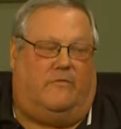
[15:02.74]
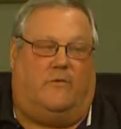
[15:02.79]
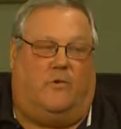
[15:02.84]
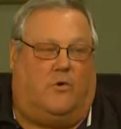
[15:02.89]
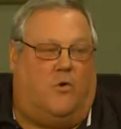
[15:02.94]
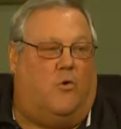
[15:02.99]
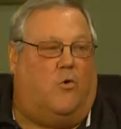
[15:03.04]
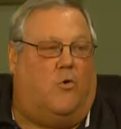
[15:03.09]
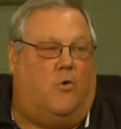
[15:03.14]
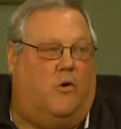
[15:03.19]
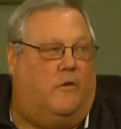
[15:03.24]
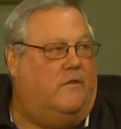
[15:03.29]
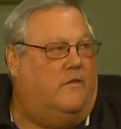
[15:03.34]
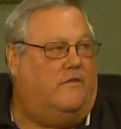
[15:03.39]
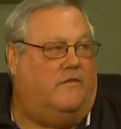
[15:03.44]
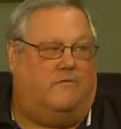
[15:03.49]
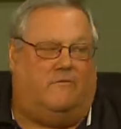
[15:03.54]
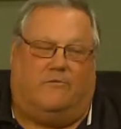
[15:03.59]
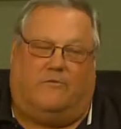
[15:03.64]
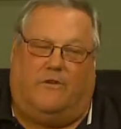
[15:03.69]
or corn
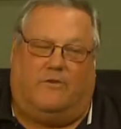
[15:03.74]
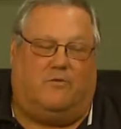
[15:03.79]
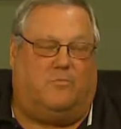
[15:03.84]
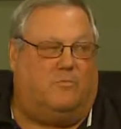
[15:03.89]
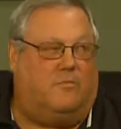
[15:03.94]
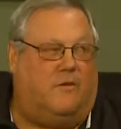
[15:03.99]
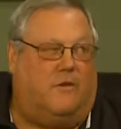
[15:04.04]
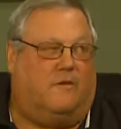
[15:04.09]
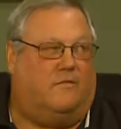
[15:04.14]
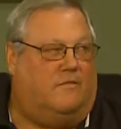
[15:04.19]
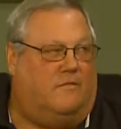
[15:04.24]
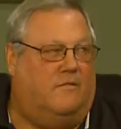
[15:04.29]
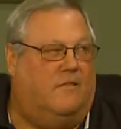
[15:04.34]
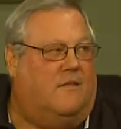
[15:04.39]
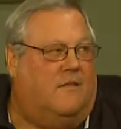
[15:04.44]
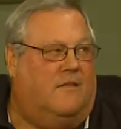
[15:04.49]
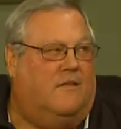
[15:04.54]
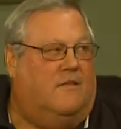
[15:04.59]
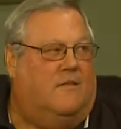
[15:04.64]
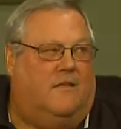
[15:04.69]
that's fresh picked,
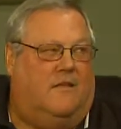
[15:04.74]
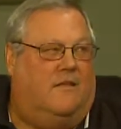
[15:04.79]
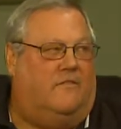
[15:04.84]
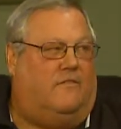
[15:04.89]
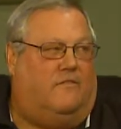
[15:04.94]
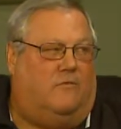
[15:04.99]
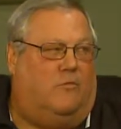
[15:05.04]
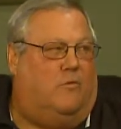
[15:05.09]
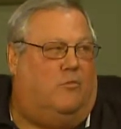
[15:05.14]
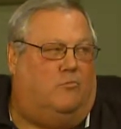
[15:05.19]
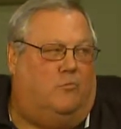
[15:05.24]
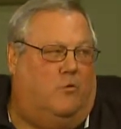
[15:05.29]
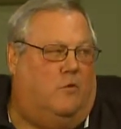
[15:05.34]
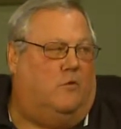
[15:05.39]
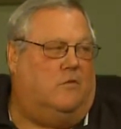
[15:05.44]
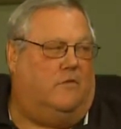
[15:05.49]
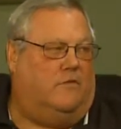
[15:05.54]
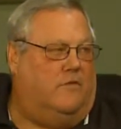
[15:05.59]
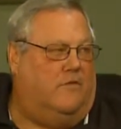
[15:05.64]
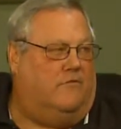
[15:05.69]
it's a
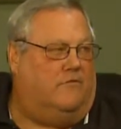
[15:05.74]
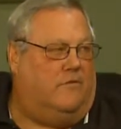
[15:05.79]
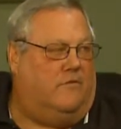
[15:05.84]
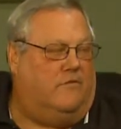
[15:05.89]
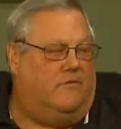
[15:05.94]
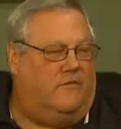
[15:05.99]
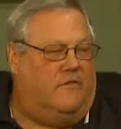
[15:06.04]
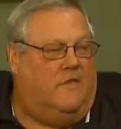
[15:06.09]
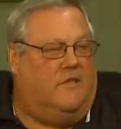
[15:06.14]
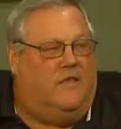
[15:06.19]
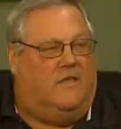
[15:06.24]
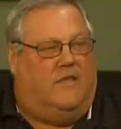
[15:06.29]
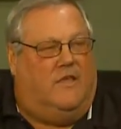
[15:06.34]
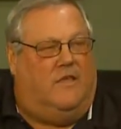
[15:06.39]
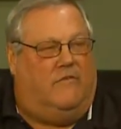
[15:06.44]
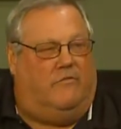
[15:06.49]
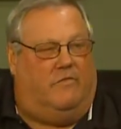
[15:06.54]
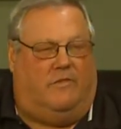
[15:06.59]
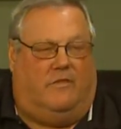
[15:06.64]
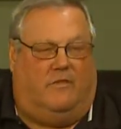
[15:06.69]
world of difference.
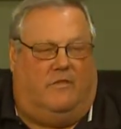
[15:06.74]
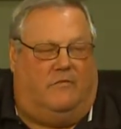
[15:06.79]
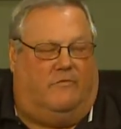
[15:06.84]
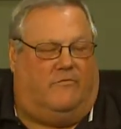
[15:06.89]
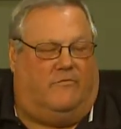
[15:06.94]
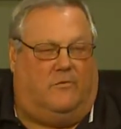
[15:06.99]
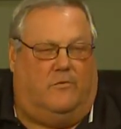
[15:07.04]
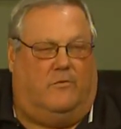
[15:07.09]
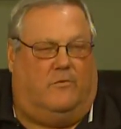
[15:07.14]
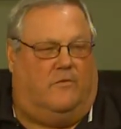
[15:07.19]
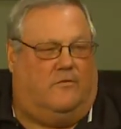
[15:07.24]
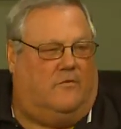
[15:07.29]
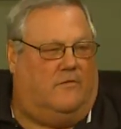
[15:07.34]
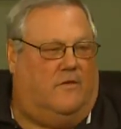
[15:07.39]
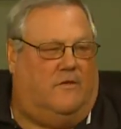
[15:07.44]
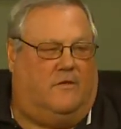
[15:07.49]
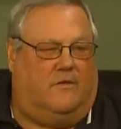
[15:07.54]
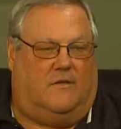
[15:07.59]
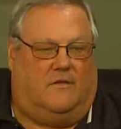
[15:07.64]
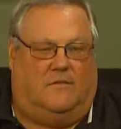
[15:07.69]
Even the fruits,
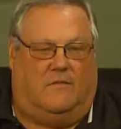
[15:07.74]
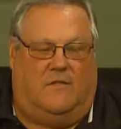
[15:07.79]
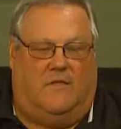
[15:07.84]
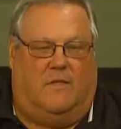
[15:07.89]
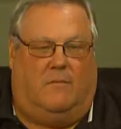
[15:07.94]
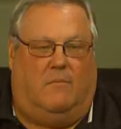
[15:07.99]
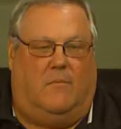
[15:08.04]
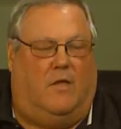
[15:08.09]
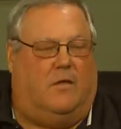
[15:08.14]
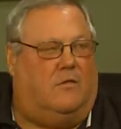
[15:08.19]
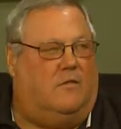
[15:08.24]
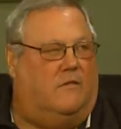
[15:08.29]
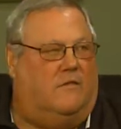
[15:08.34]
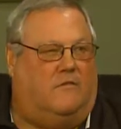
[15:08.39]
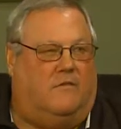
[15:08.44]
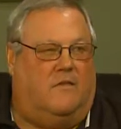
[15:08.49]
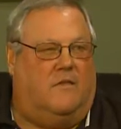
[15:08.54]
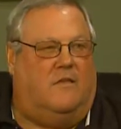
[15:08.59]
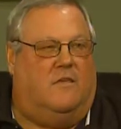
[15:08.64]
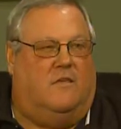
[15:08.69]

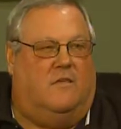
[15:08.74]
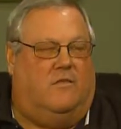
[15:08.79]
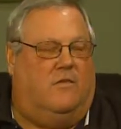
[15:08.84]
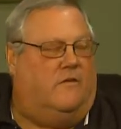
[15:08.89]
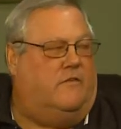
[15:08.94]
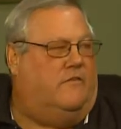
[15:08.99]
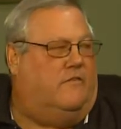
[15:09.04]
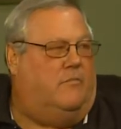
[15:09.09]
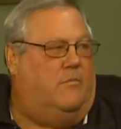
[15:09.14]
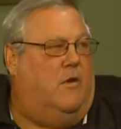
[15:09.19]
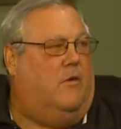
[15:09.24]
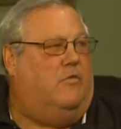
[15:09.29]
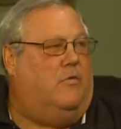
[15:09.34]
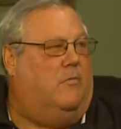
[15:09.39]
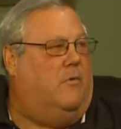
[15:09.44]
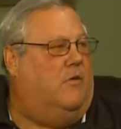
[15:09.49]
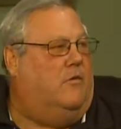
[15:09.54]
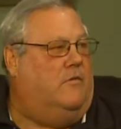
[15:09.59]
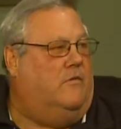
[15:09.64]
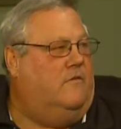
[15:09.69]
melons, you can smell
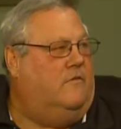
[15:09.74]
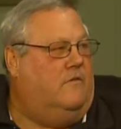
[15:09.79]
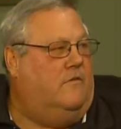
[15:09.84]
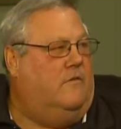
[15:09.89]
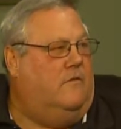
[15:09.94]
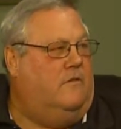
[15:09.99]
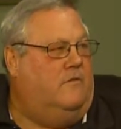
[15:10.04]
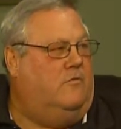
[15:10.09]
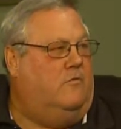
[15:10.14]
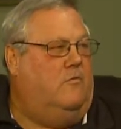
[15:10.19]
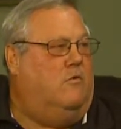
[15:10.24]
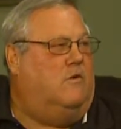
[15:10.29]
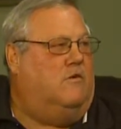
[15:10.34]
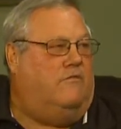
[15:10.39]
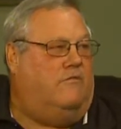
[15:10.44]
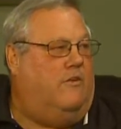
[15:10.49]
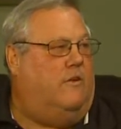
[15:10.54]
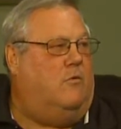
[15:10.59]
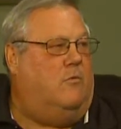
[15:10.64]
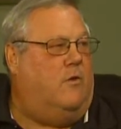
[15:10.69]
the melons 200
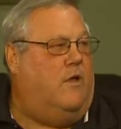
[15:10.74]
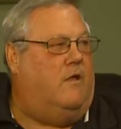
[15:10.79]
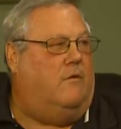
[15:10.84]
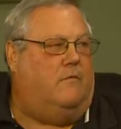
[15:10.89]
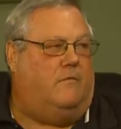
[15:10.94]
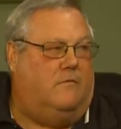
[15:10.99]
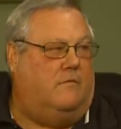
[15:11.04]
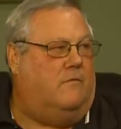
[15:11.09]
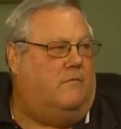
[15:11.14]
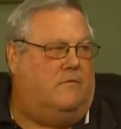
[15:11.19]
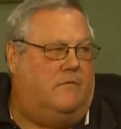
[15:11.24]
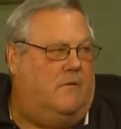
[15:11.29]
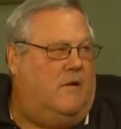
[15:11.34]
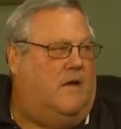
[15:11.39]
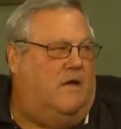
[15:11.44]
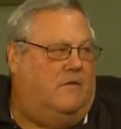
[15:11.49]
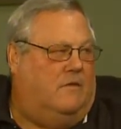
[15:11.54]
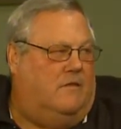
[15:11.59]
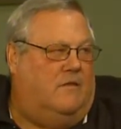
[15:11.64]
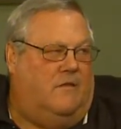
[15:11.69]
feet away
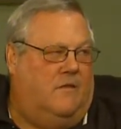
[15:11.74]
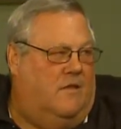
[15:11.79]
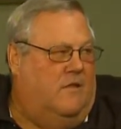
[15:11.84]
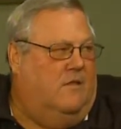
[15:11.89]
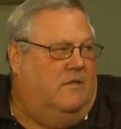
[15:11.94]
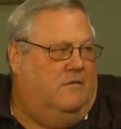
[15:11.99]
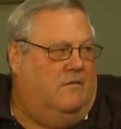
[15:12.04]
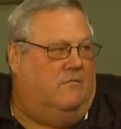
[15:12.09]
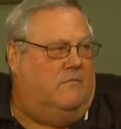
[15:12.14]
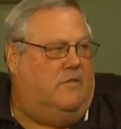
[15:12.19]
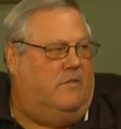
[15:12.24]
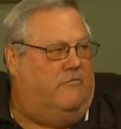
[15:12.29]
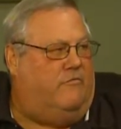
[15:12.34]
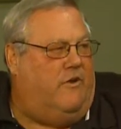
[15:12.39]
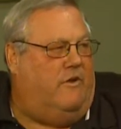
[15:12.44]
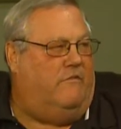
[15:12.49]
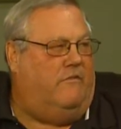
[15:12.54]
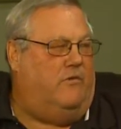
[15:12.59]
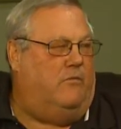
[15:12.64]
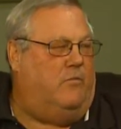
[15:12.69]
when the
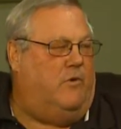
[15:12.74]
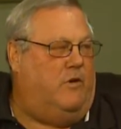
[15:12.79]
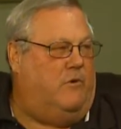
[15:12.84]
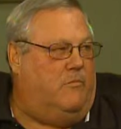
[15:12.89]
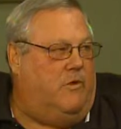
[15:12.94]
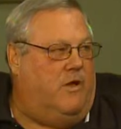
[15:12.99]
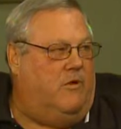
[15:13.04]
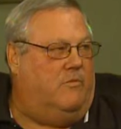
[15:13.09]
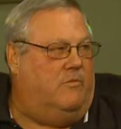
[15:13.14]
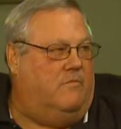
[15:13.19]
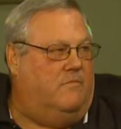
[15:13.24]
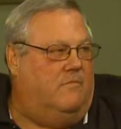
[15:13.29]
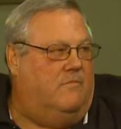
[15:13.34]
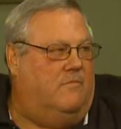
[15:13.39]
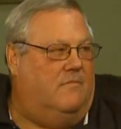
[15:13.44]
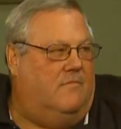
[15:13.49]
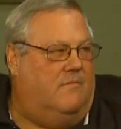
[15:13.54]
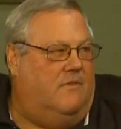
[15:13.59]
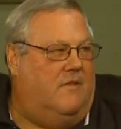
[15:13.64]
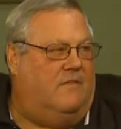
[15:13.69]
farmers bring them out.
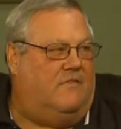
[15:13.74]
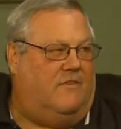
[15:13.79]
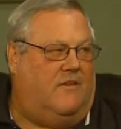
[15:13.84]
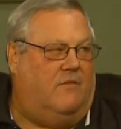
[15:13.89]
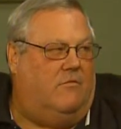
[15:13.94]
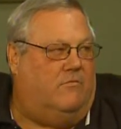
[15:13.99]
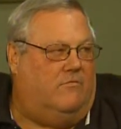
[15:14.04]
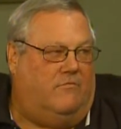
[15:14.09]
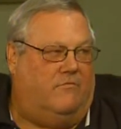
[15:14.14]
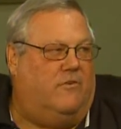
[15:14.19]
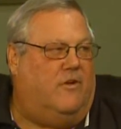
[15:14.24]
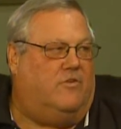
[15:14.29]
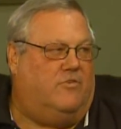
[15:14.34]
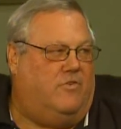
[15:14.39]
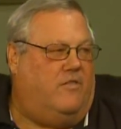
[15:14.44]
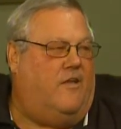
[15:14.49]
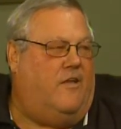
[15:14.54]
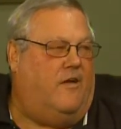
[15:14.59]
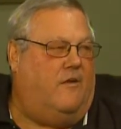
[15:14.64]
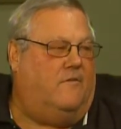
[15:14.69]
That's how
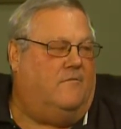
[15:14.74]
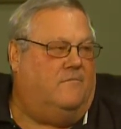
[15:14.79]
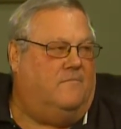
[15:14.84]
fresh they are.